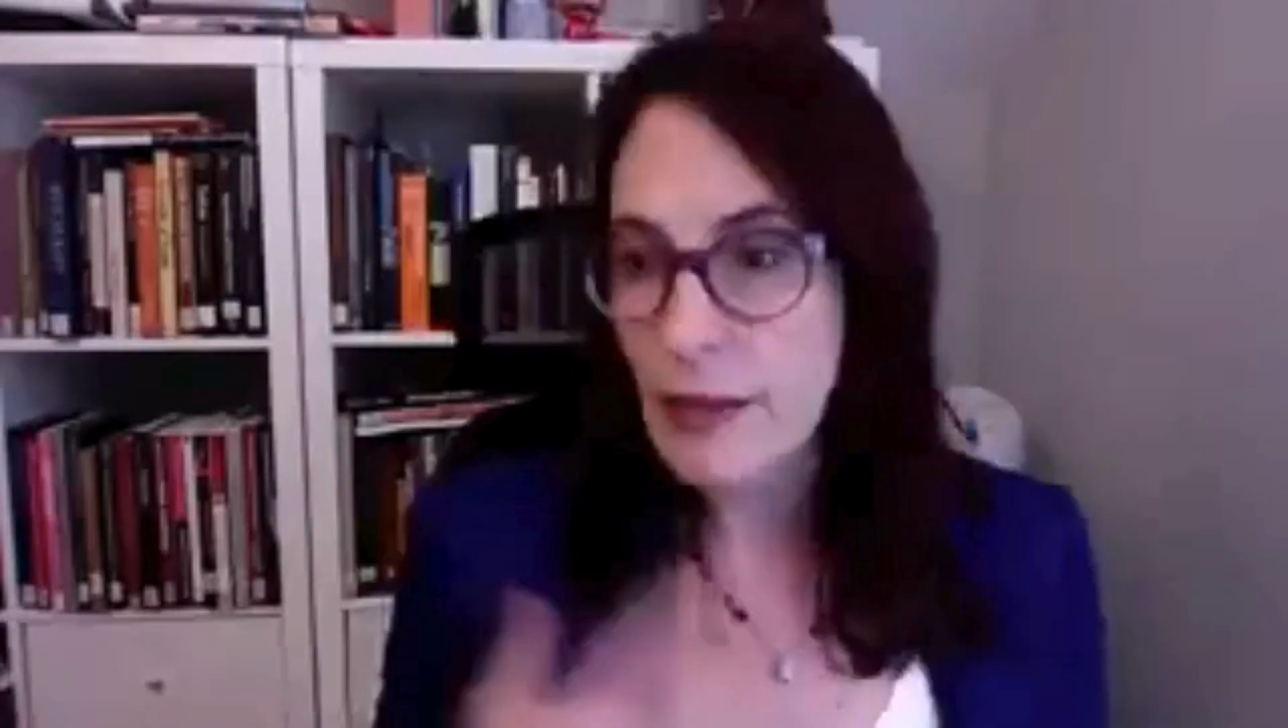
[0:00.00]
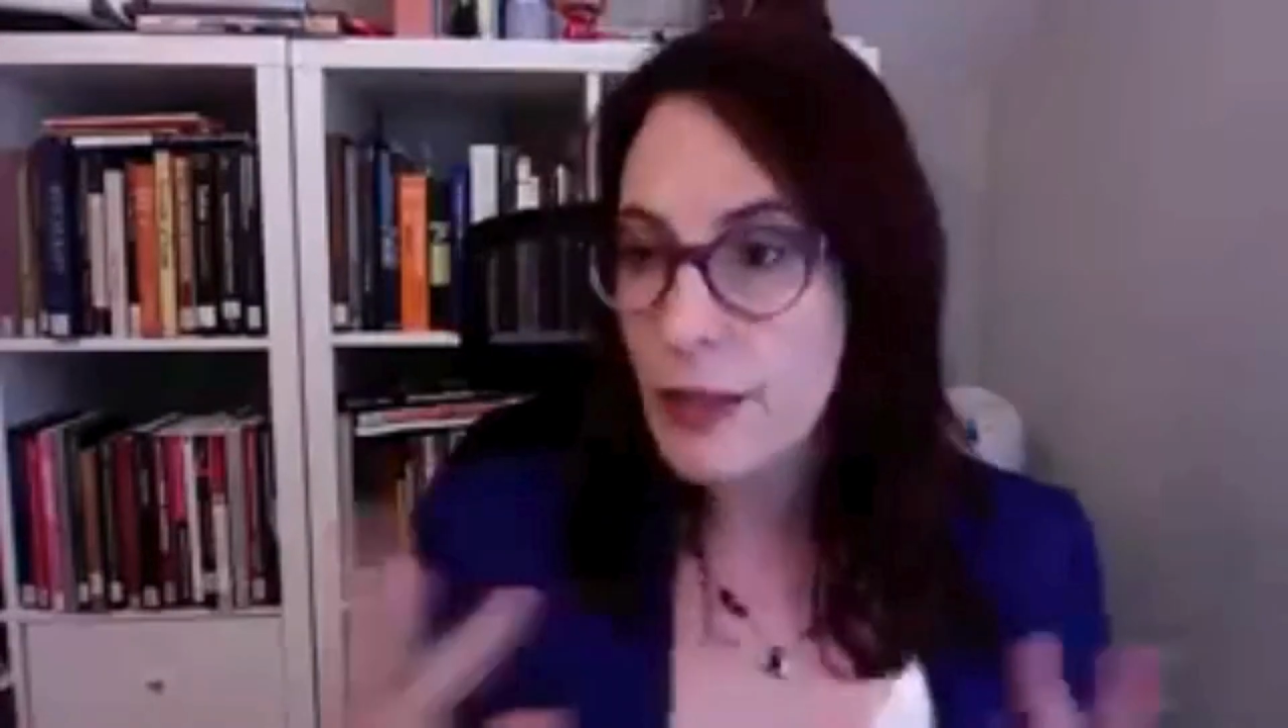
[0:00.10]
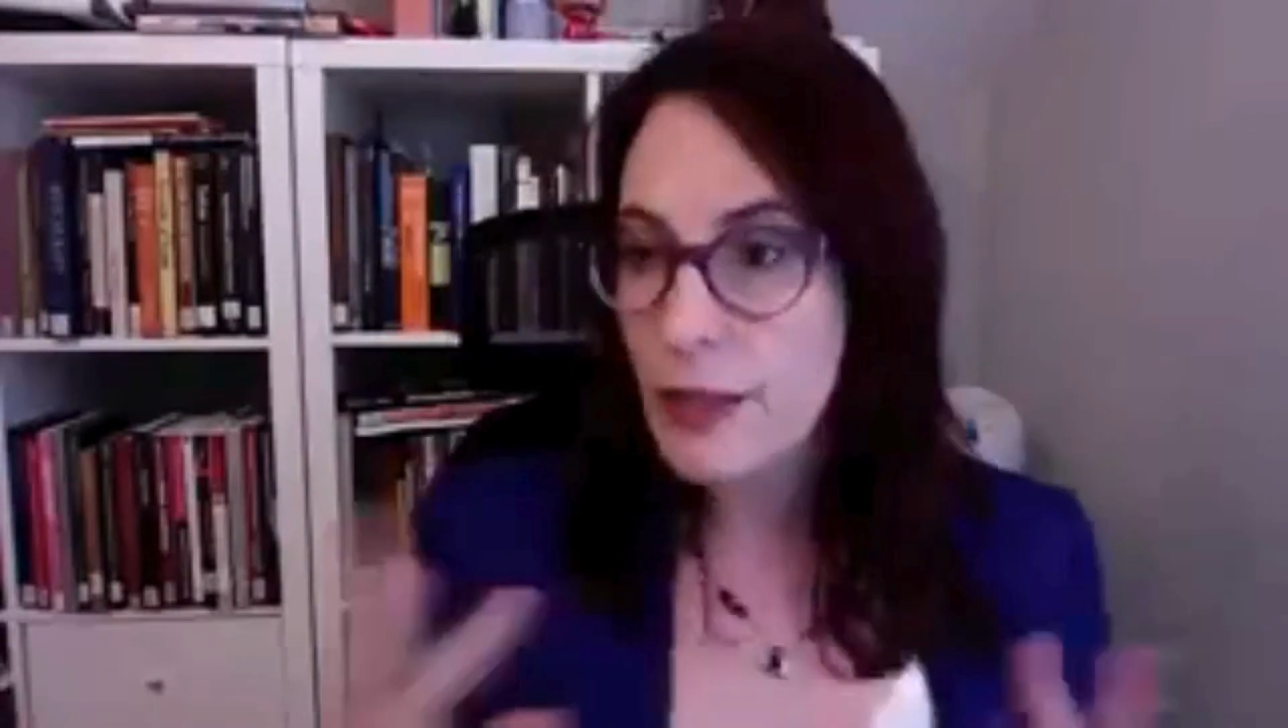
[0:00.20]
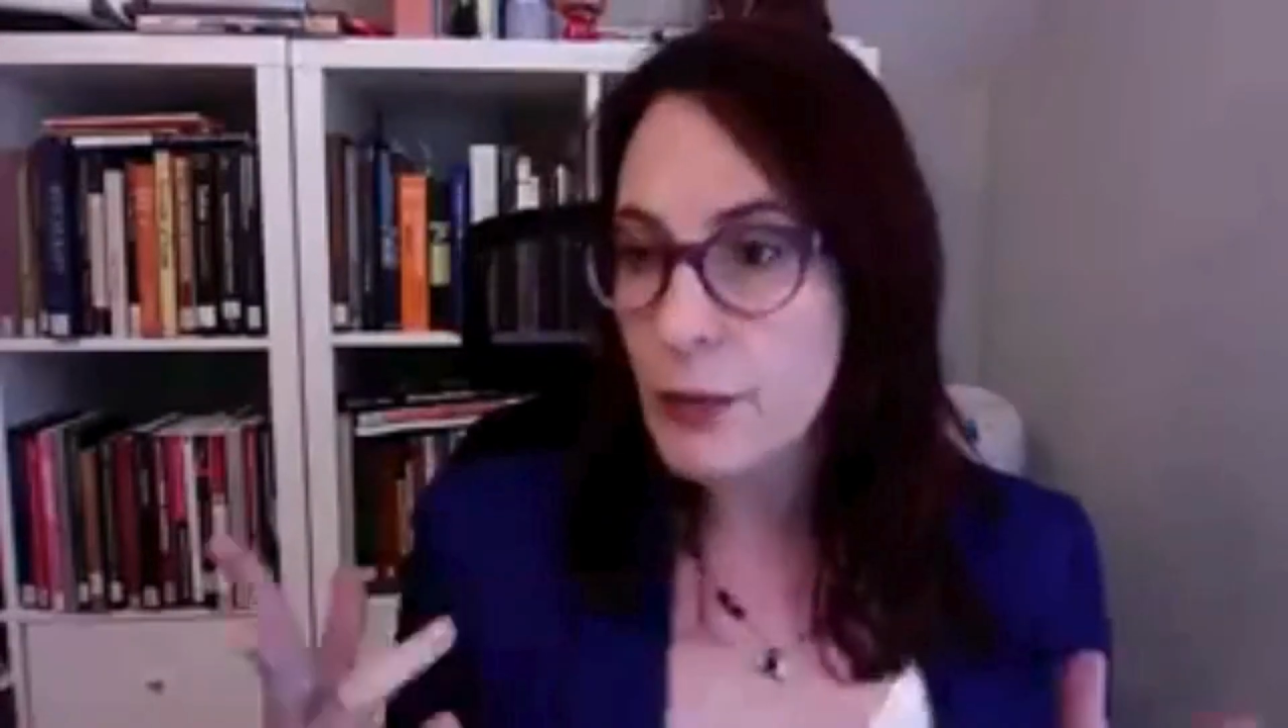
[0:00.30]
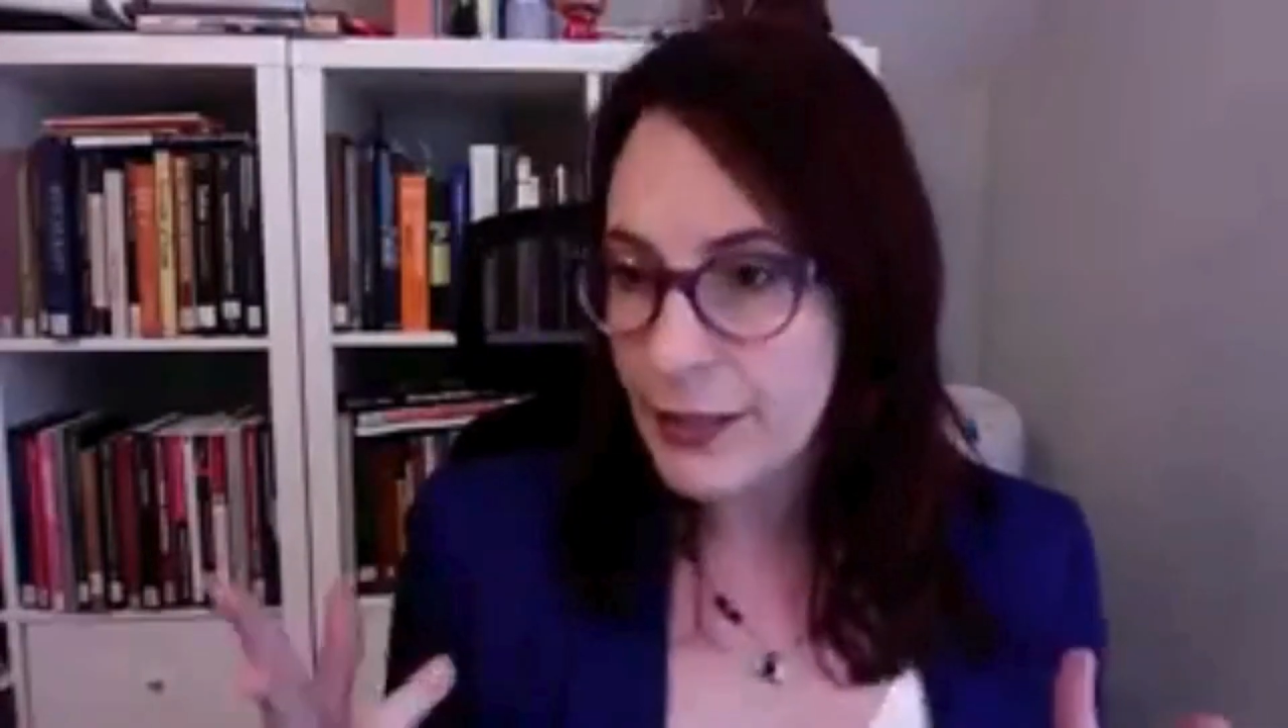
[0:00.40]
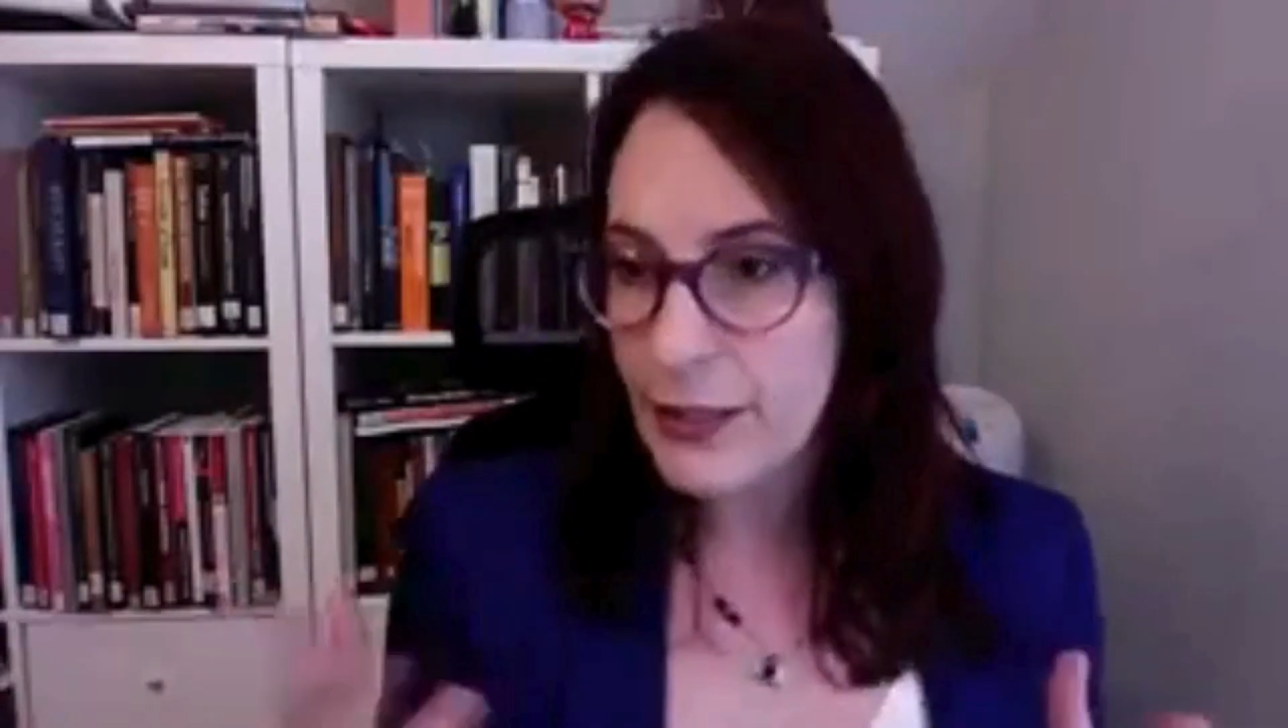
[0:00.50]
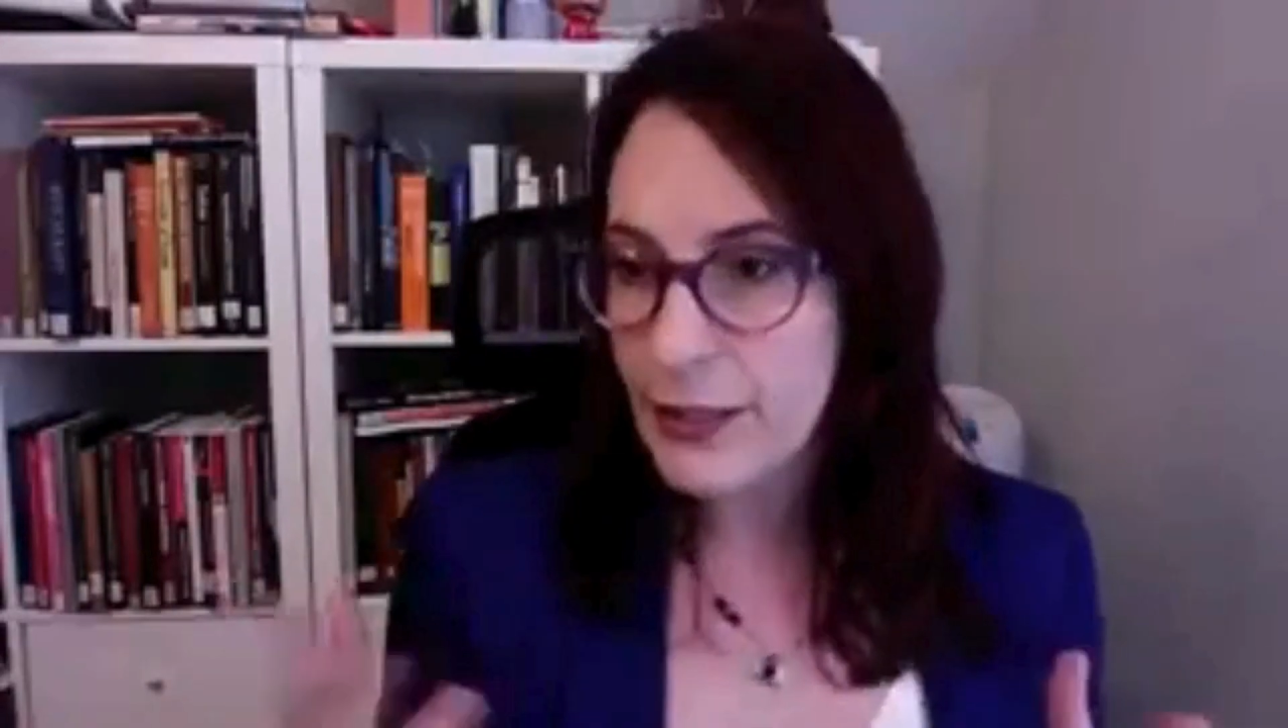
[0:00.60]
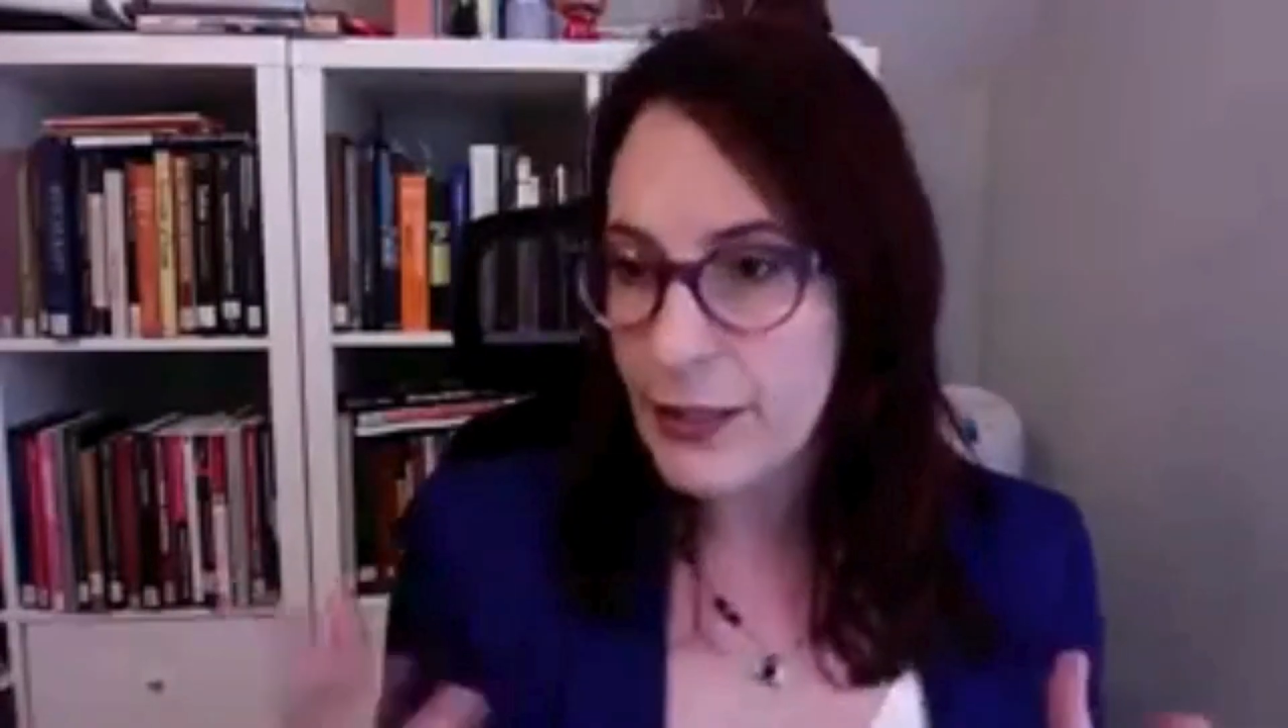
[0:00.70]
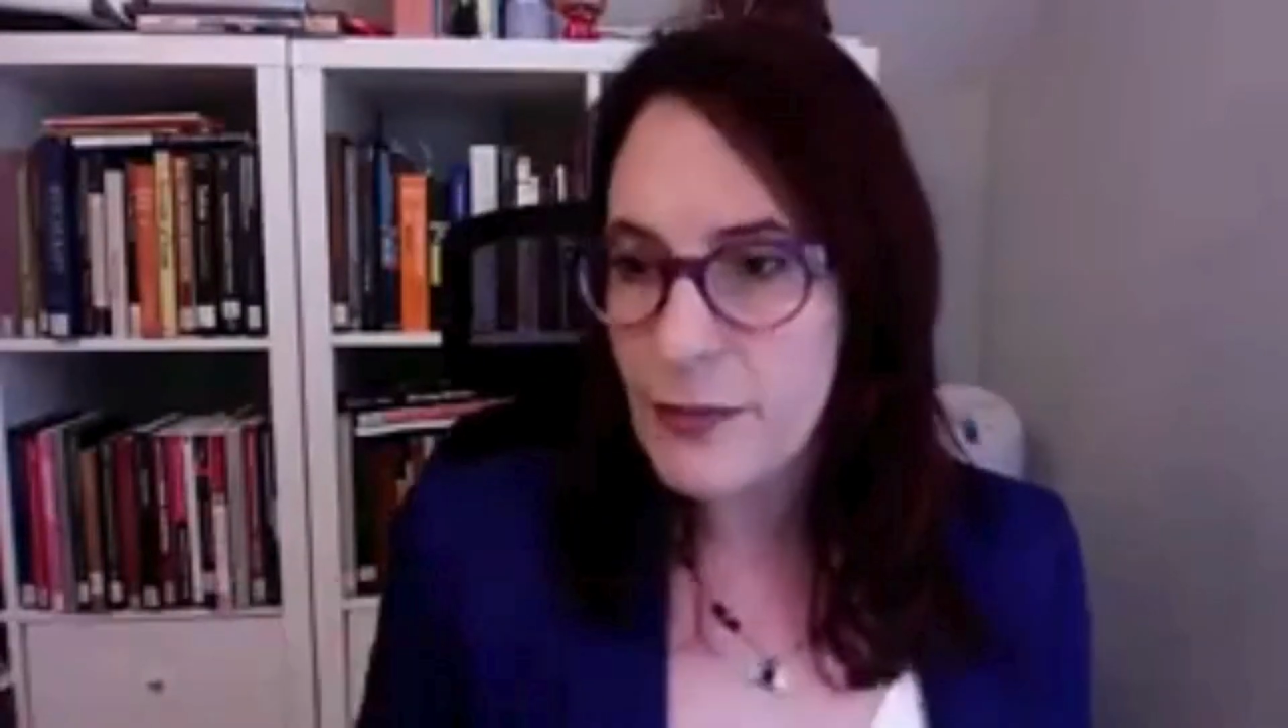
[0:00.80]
ungrader,